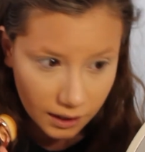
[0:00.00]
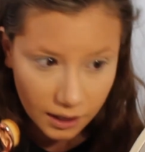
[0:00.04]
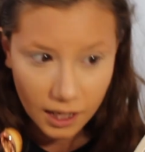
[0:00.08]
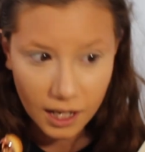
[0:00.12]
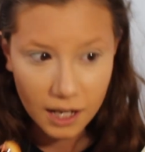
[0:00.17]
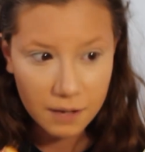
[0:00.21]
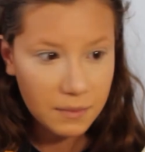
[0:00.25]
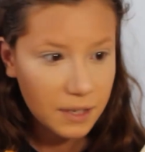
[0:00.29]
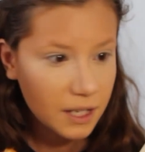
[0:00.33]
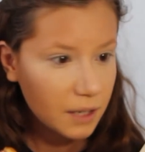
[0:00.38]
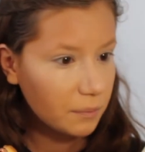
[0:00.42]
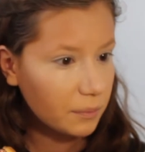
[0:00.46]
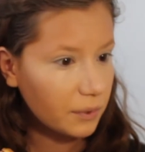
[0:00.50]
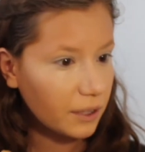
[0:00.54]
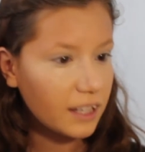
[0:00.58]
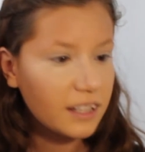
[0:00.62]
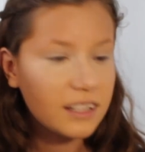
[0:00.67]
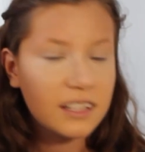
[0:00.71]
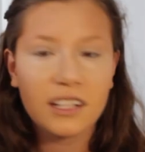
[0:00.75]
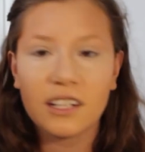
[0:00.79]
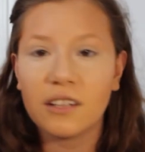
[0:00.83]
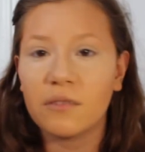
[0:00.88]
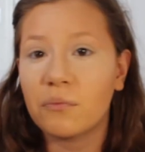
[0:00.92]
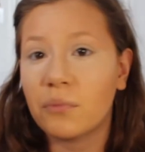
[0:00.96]
I mean, it
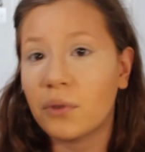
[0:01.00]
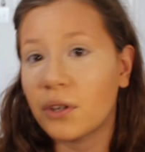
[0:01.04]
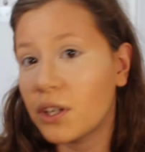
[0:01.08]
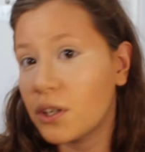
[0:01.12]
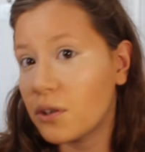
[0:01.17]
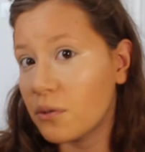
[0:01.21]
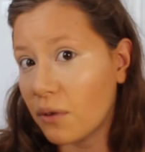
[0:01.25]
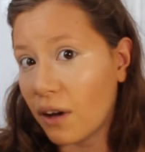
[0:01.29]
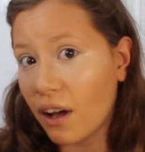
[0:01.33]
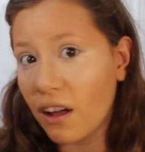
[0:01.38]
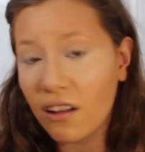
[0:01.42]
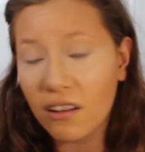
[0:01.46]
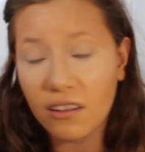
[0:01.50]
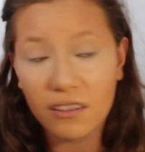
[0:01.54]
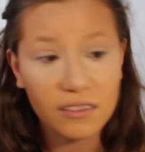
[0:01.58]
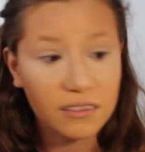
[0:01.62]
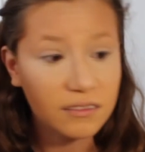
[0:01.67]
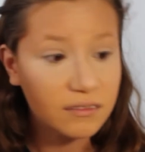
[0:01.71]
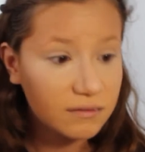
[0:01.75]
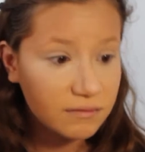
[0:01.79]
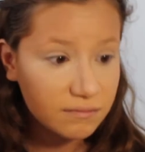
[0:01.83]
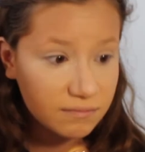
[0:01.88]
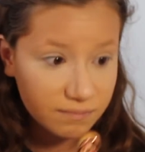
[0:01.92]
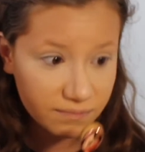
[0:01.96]
blended in pretty well.
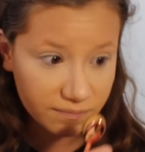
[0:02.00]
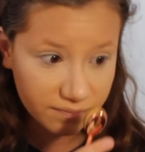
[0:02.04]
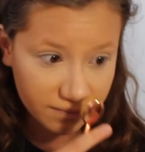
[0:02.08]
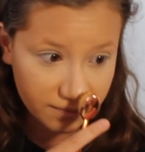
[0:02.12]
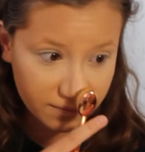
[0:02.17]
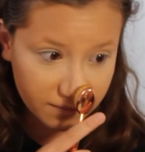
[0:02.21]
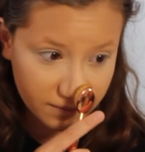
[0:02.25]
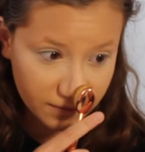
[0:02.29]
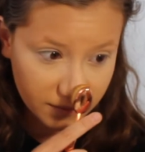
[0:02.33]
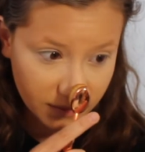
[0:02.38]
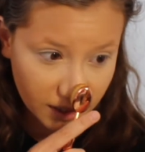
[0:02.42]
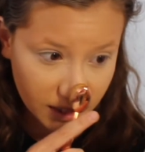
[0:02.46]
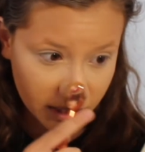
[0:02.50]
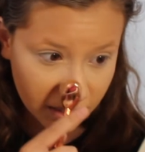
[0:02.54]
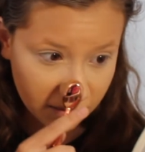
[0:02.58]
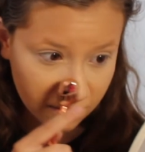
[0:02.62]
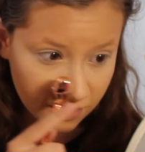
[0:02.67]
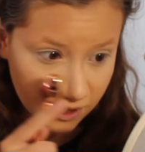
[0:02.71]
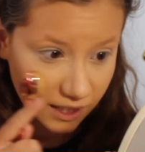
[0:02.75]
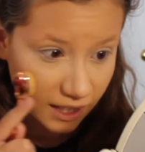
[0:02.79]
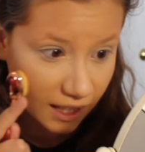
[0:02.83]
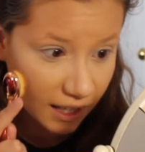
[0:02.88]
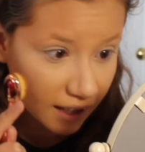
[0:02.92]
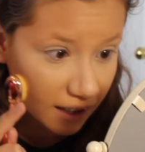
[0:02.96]
I'll give
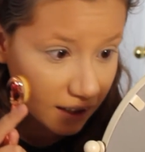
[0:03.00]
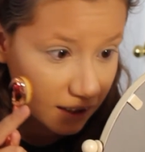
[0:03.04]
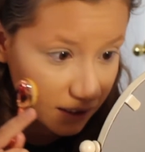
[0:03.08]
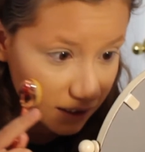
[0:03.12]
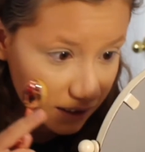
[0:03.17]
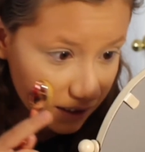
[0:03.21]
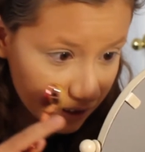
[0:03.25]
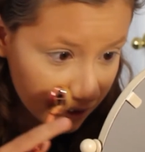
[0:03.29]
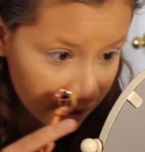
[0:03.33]
it that.